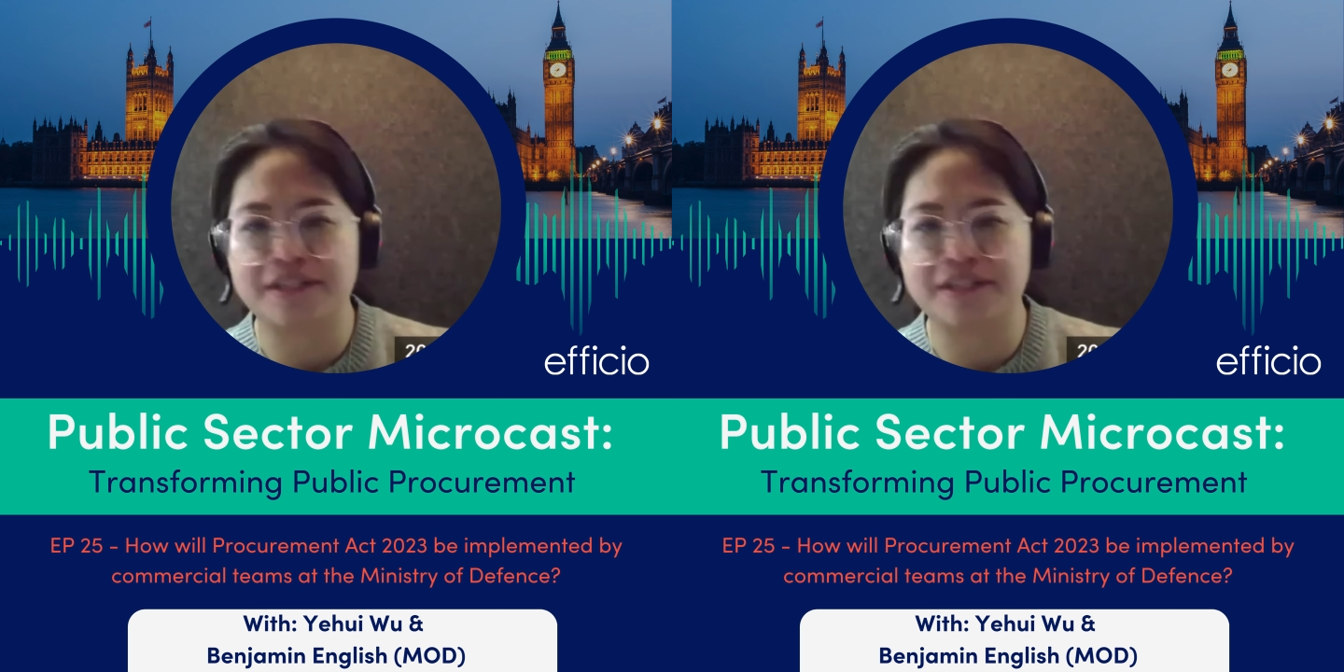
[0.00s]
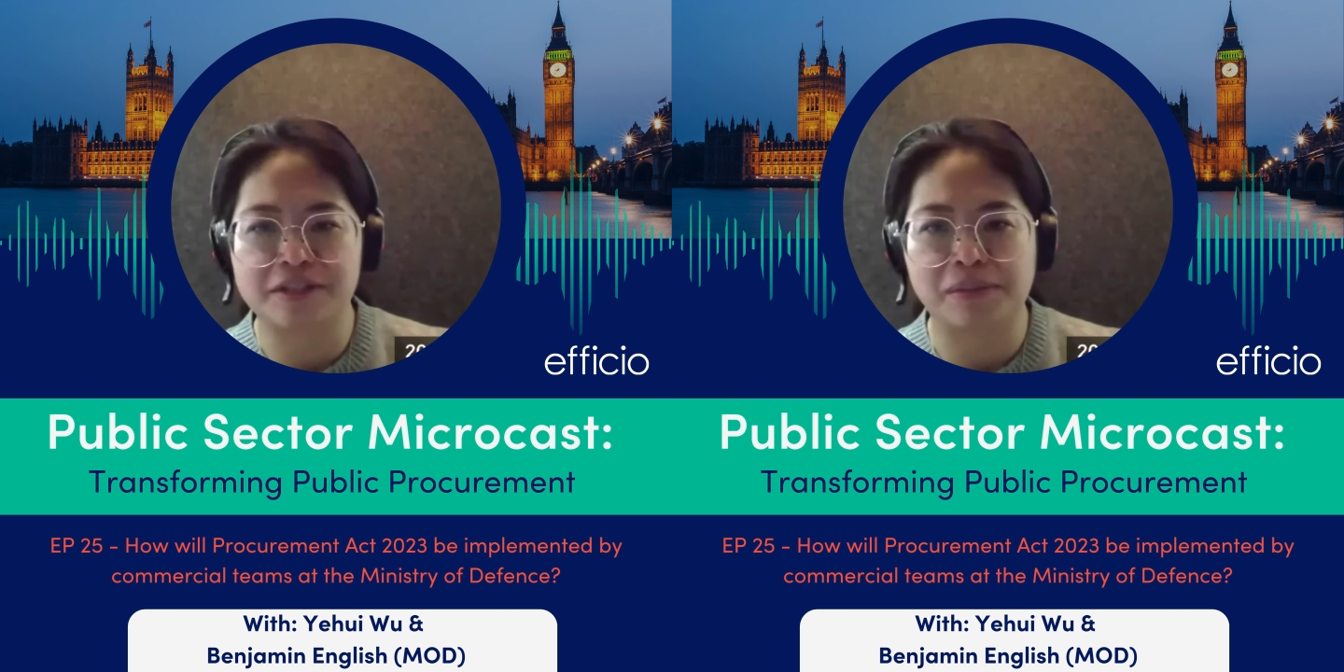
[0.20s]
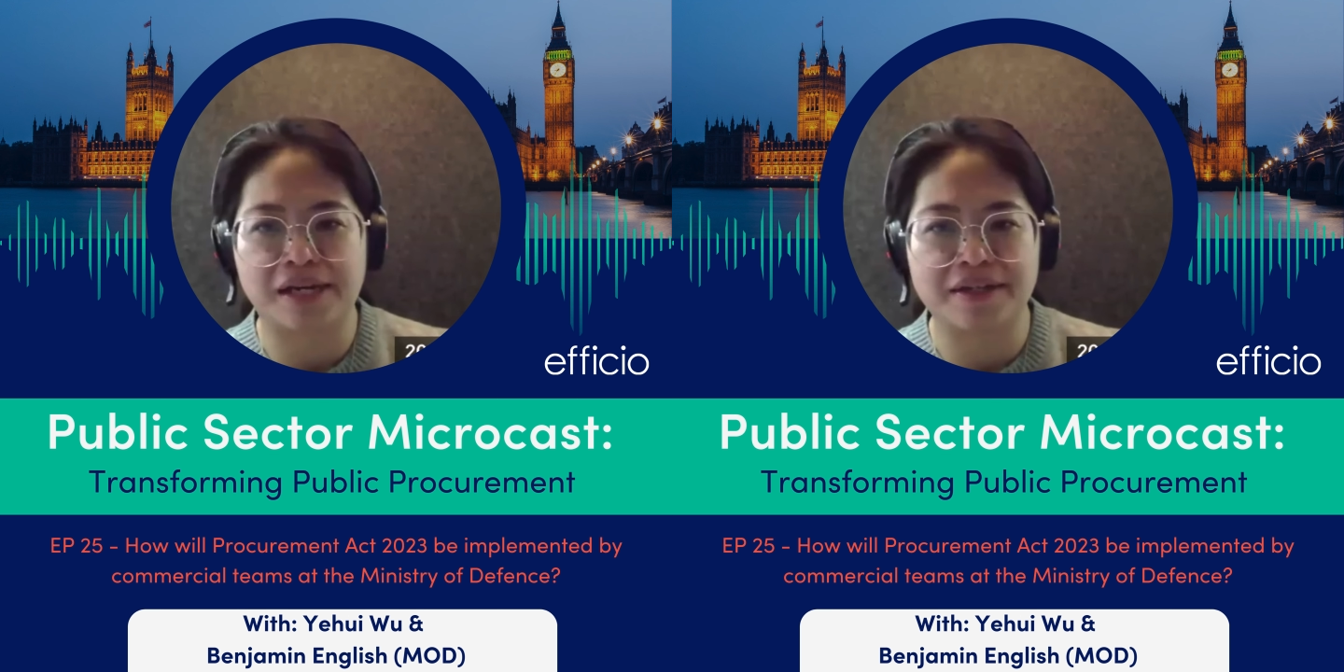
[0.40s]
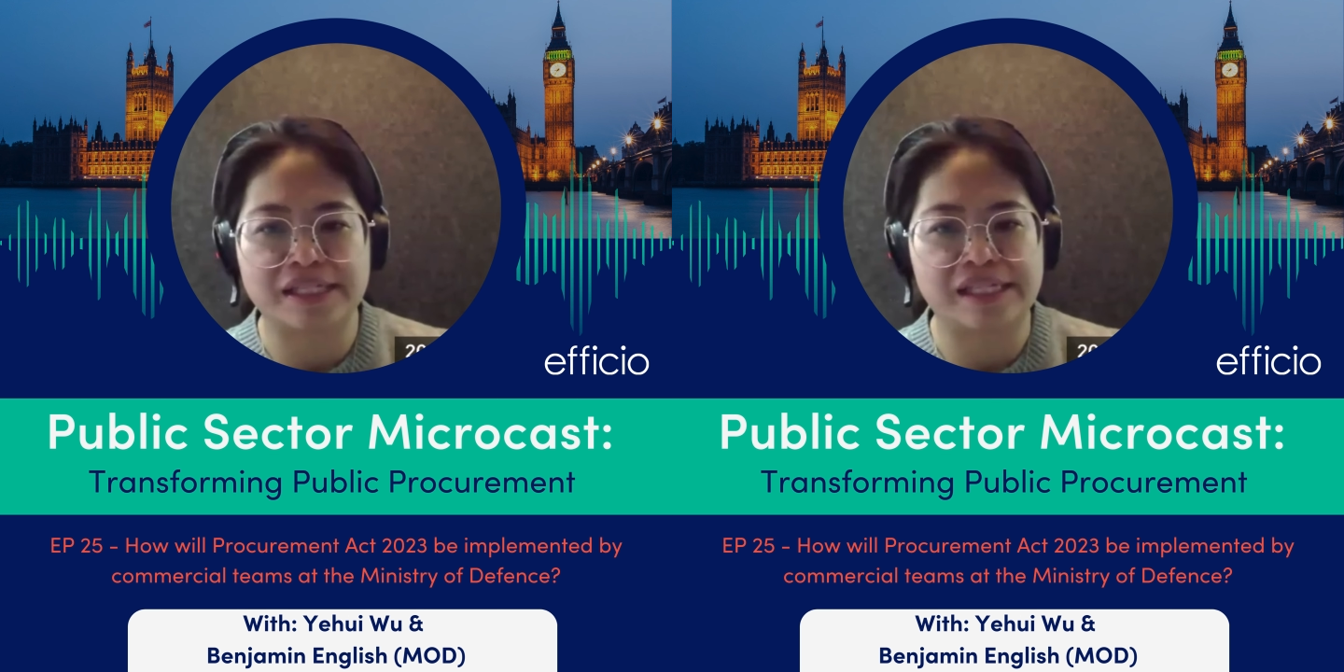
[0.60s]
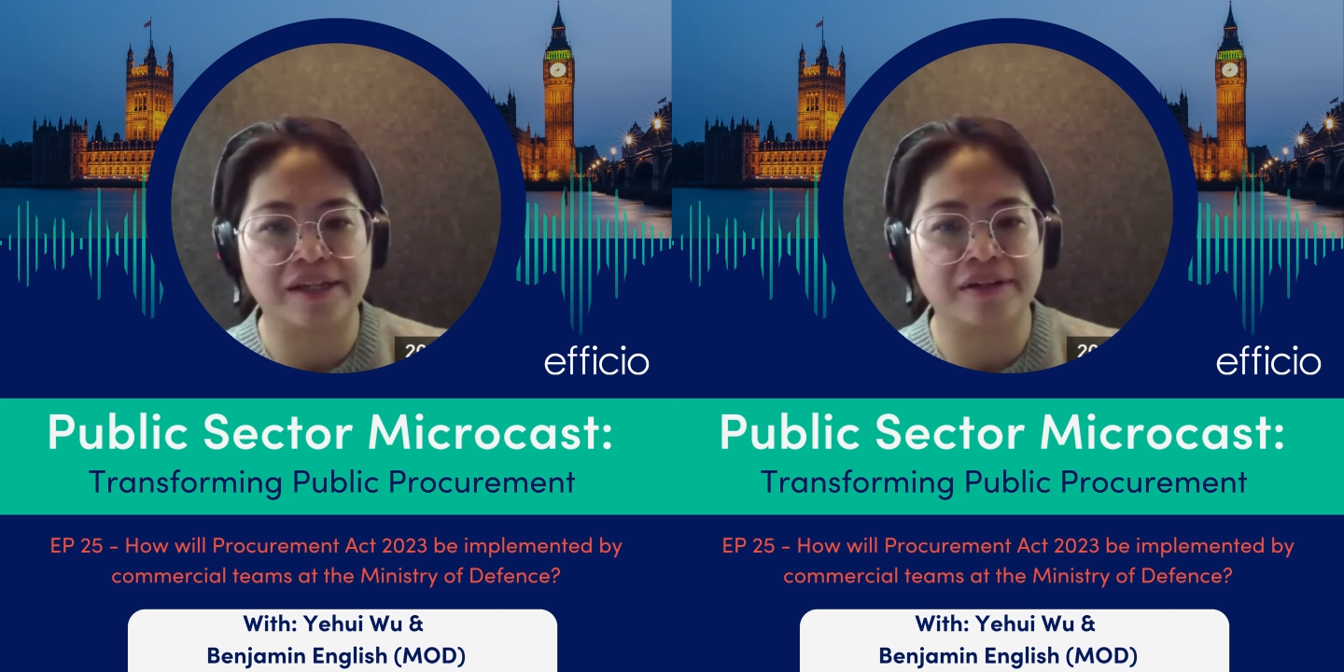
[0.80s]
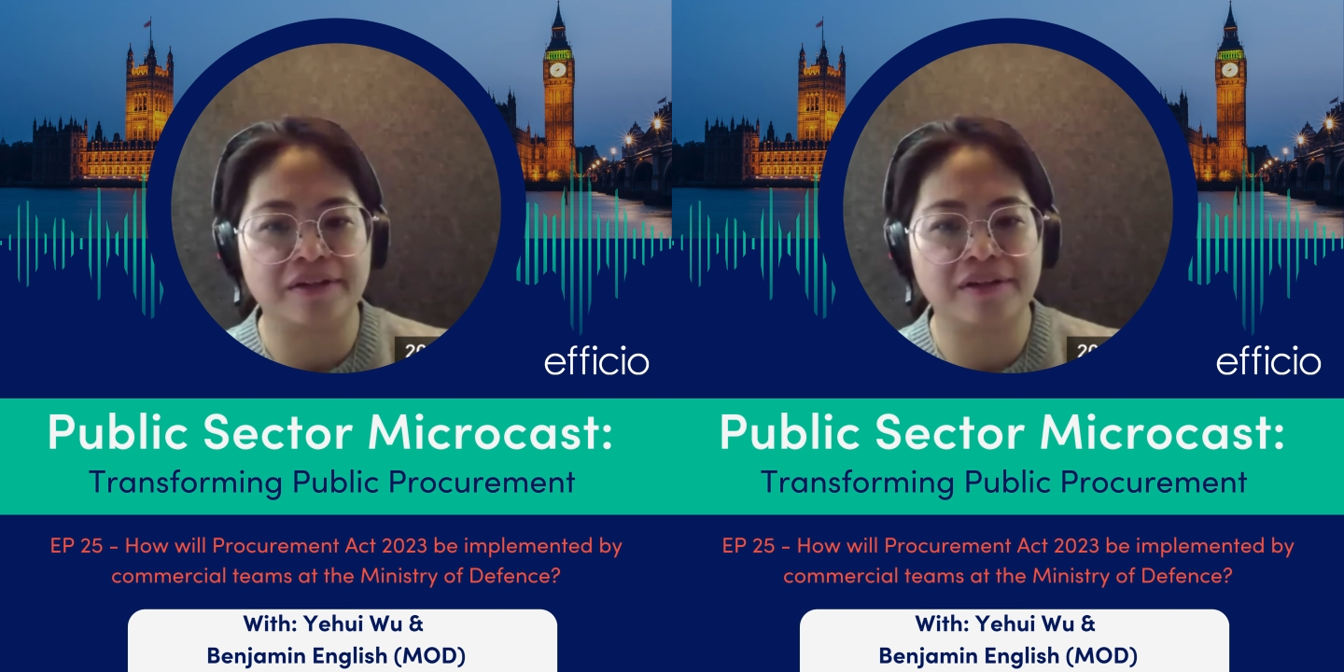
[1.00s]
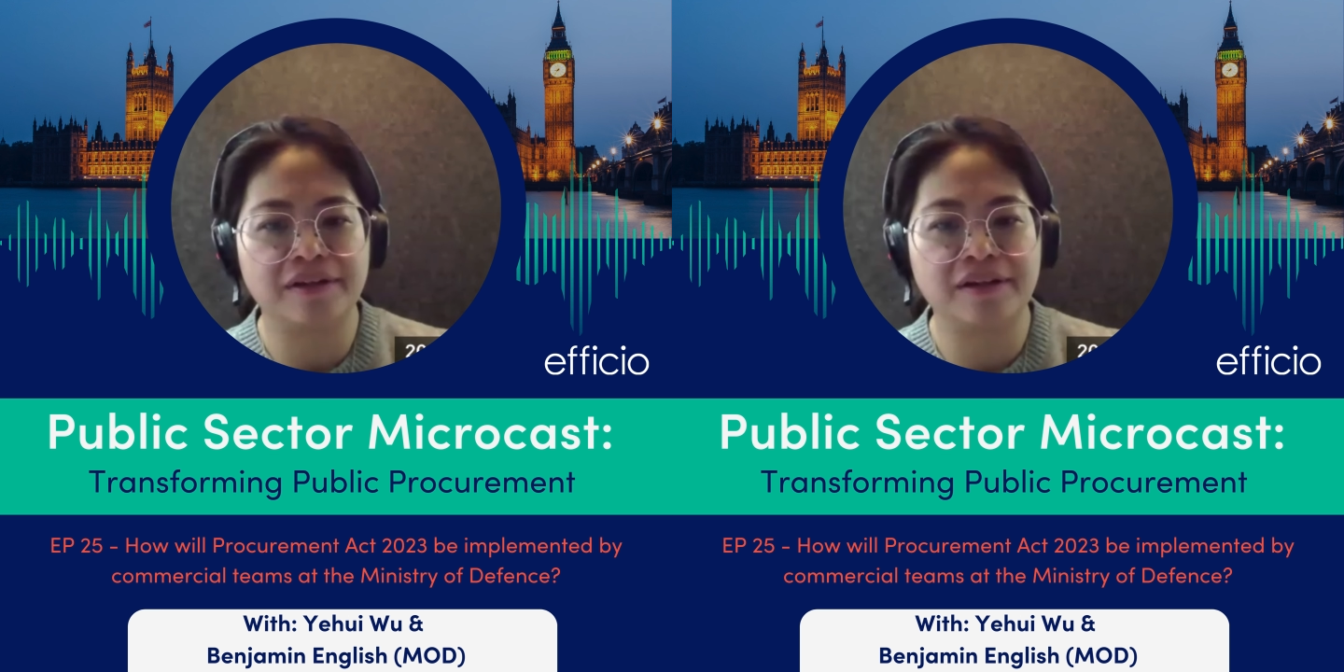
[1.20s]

and suppliers alike.